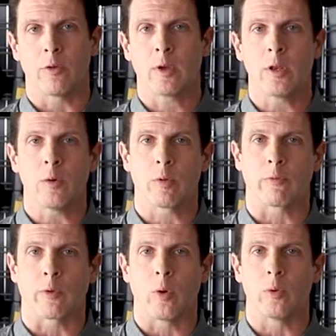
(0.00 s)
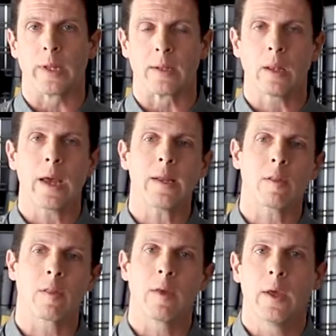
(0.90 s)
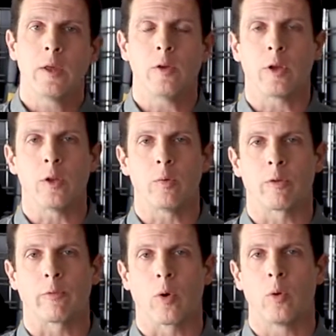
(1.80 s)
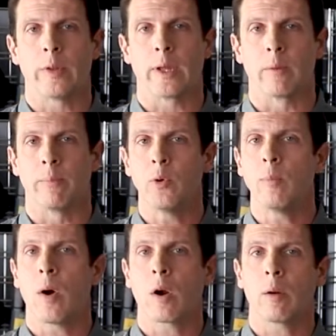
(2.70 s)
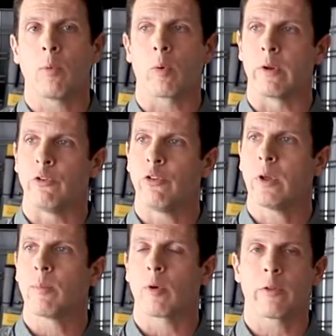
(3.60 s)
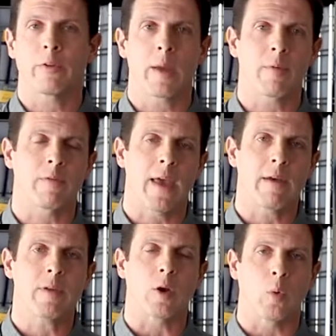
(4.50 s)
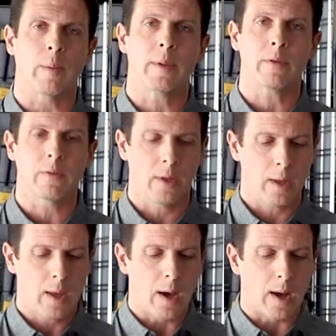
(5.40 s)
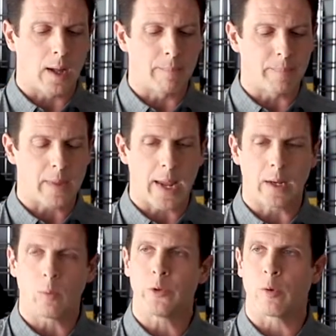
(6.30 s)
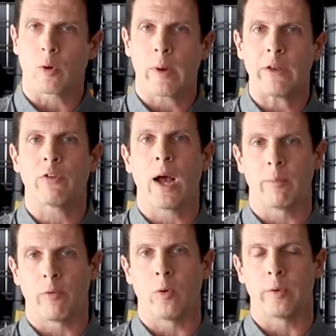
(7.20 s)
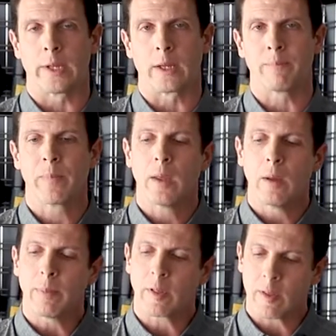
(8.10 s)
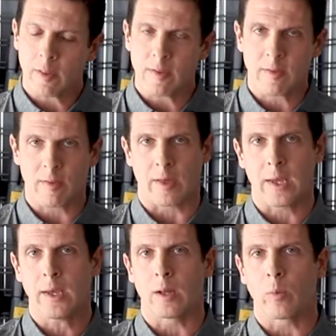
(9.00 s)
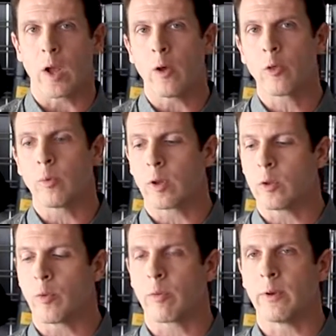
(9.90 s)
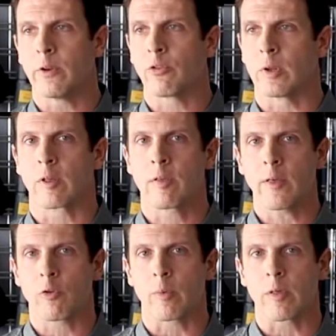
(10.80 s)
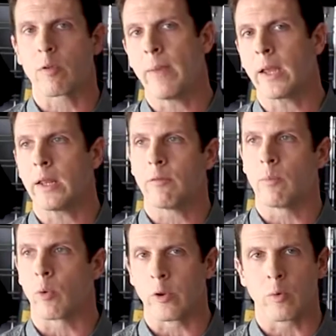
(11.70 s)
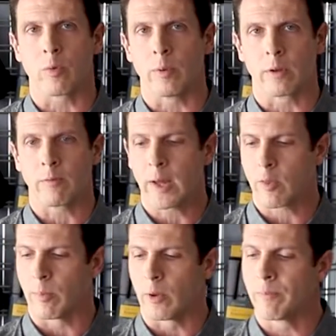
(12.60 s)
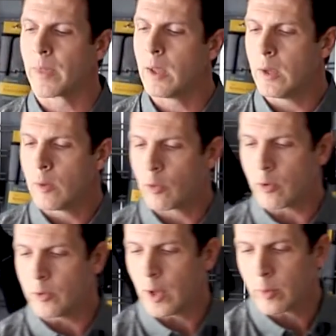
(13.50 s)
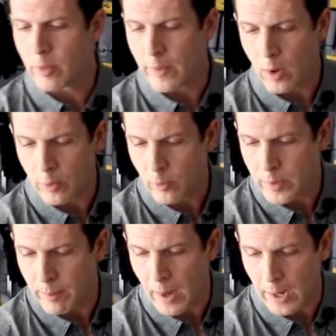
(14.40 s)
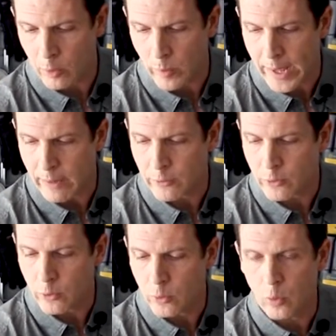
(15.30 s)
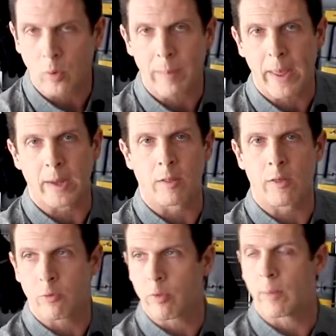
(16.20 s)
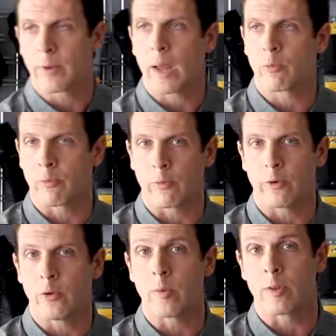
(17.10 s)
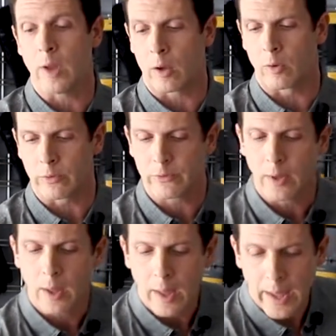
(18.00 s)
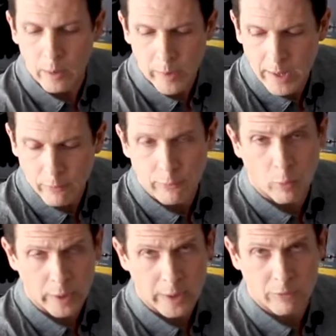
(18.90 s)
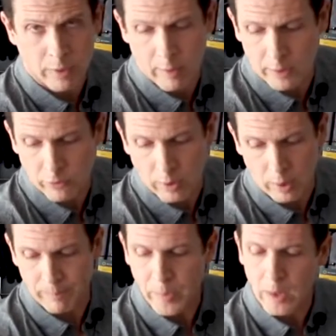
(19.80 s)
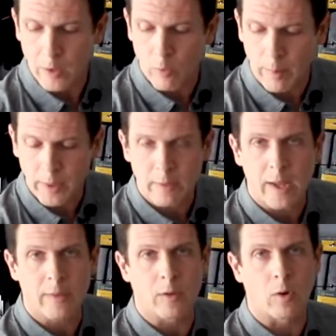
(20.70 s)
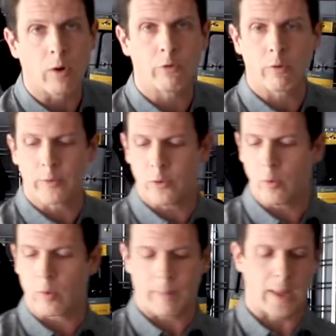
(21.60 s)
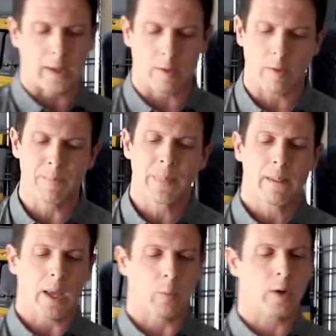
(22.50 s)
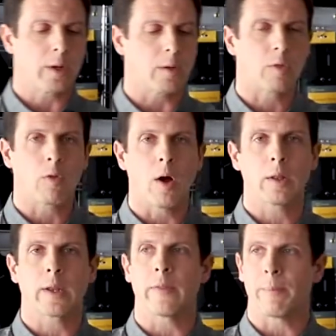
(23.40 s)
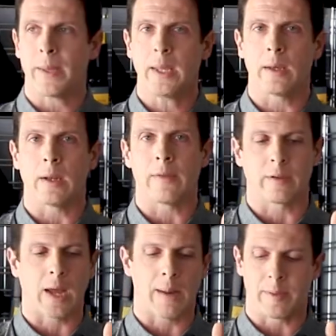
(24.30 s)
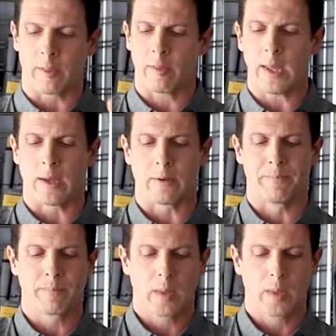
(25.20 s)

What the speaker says: You can use it for holding lights, you can use it for holding a boom arm or a jib or other types of heavy equipment, and it will do a great job of holding it. But since this is a kit, we also include some additional accessories to make it even more usable and flexible. So you'll notice that also in the box we have 2 grip heads. These are sometimes referred to as knuckles, and we have a 40-inch extension arm. So I'm going to take the larger of the 2 grip heads and we're going to install it on the pin at the top of the stand.